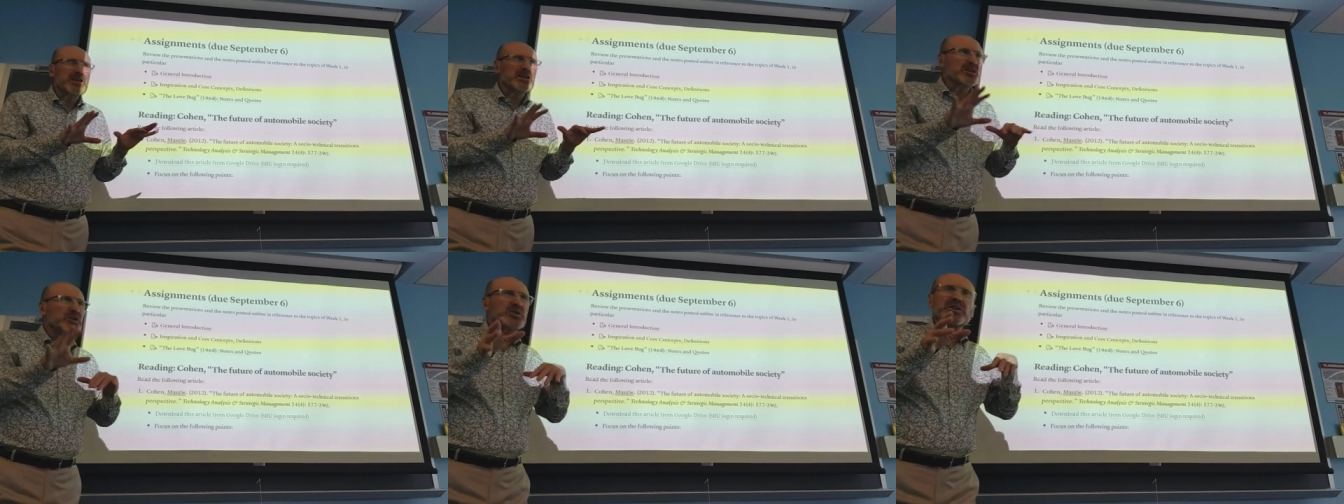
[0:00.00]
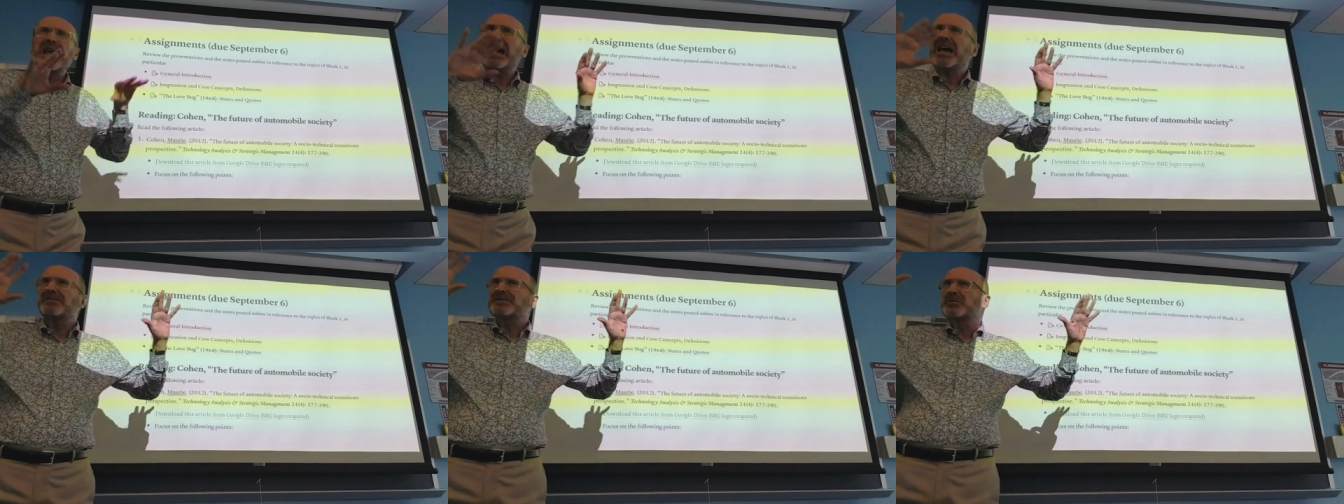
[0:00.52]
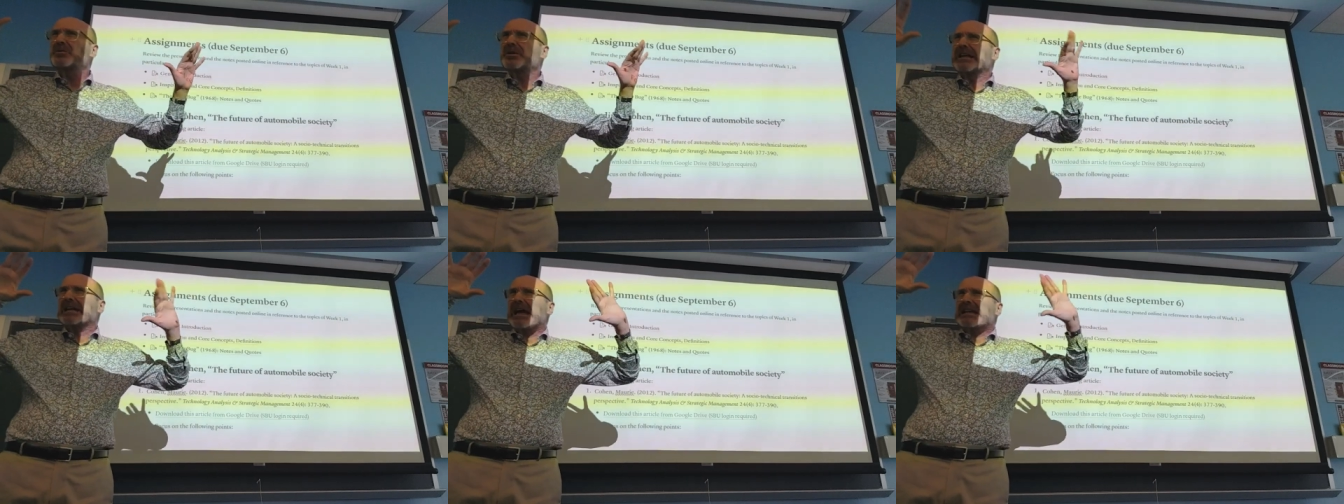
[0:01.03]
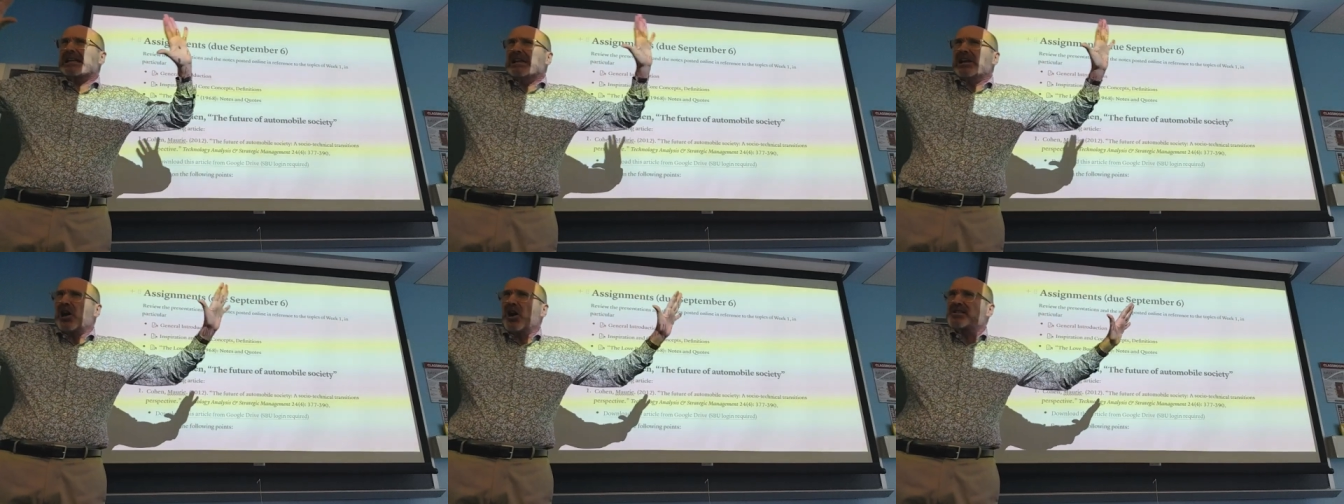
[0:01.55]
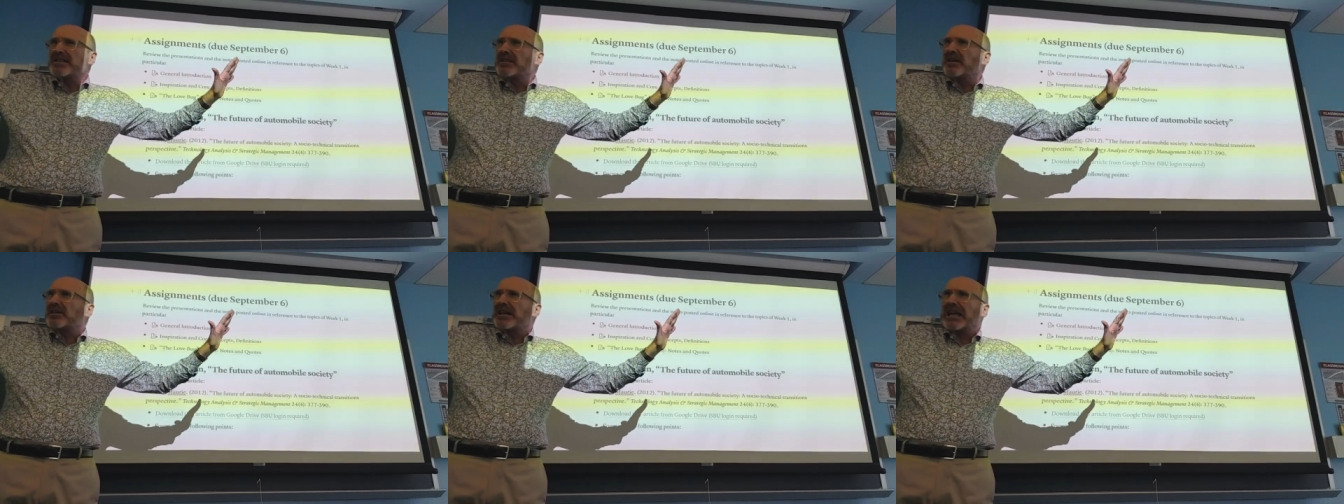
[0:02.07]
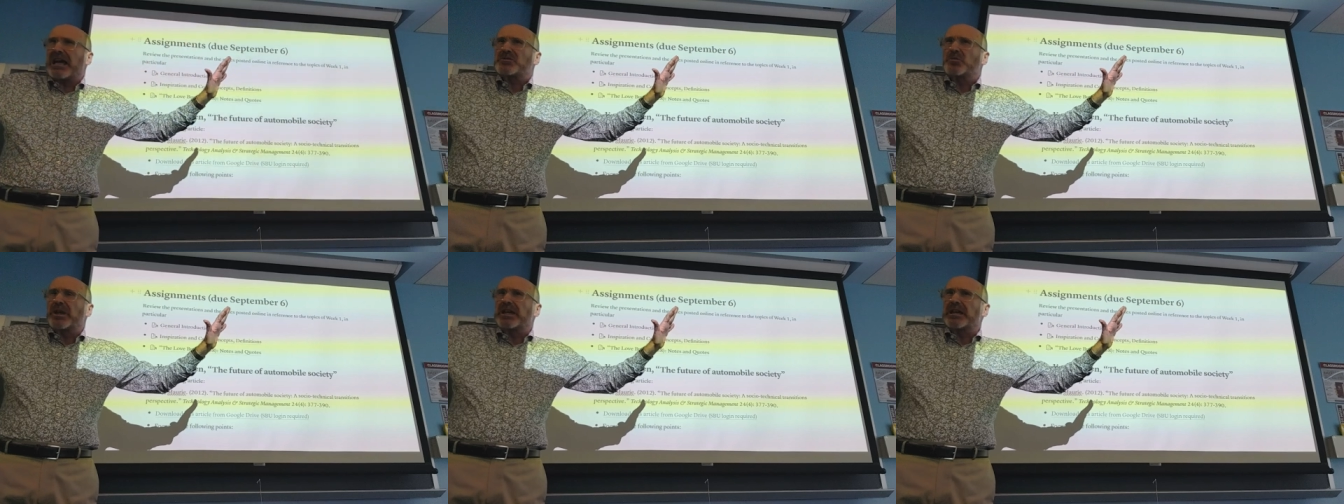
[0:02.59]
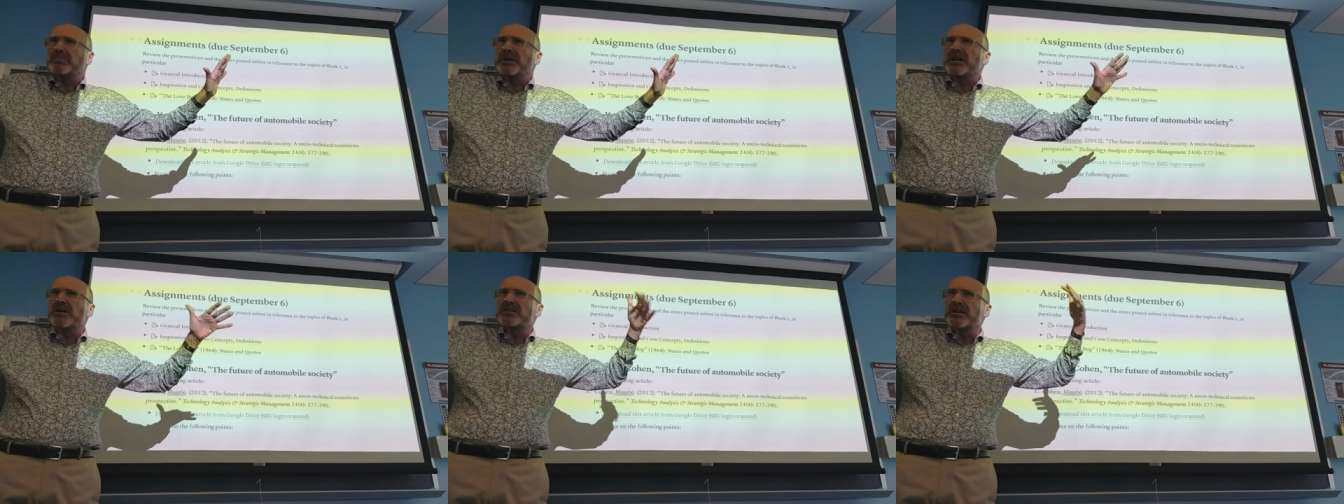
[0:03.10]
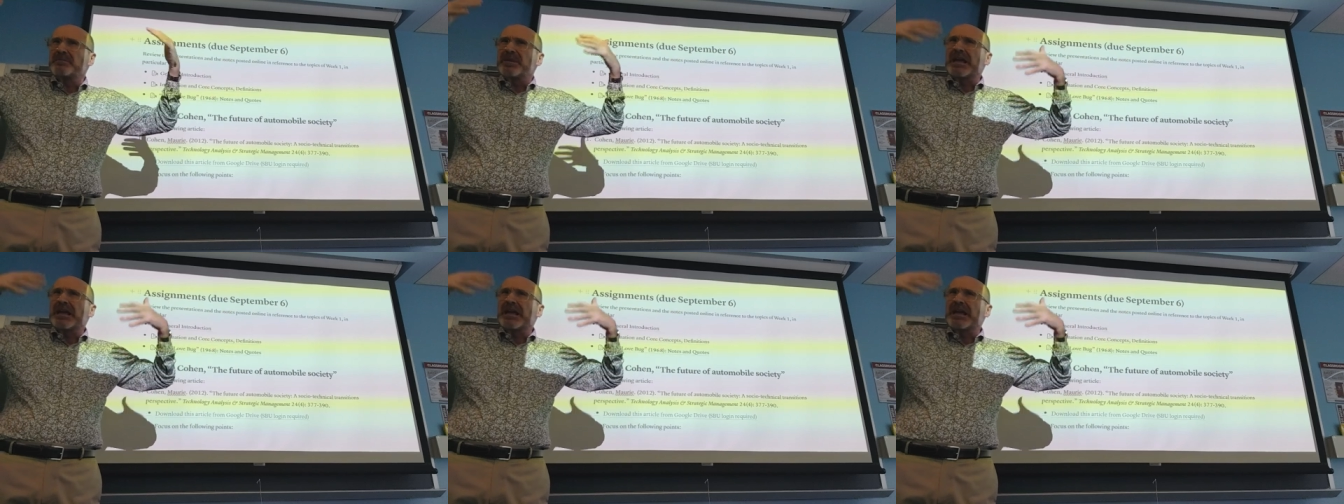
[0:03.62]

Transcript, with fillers: you don't have to get lost in the class wiki because